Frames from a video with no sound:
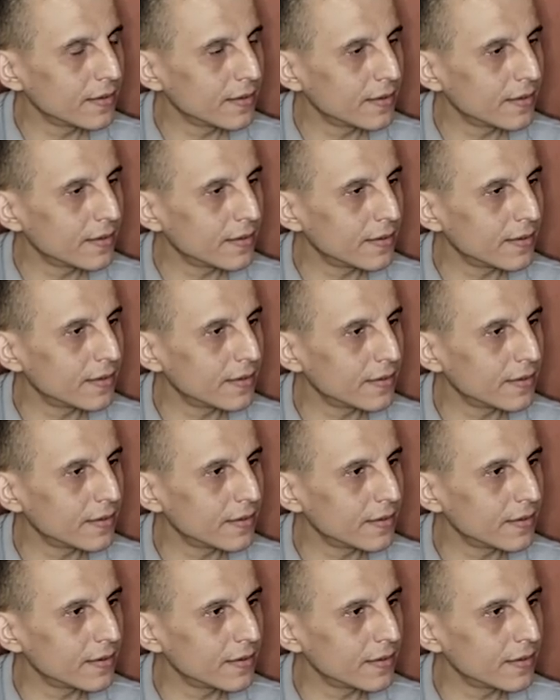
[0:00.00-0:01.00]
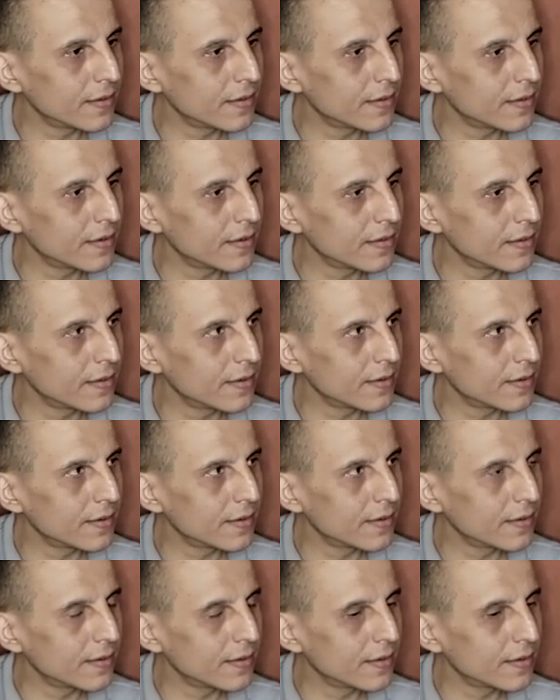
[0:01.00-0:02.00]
[no speech]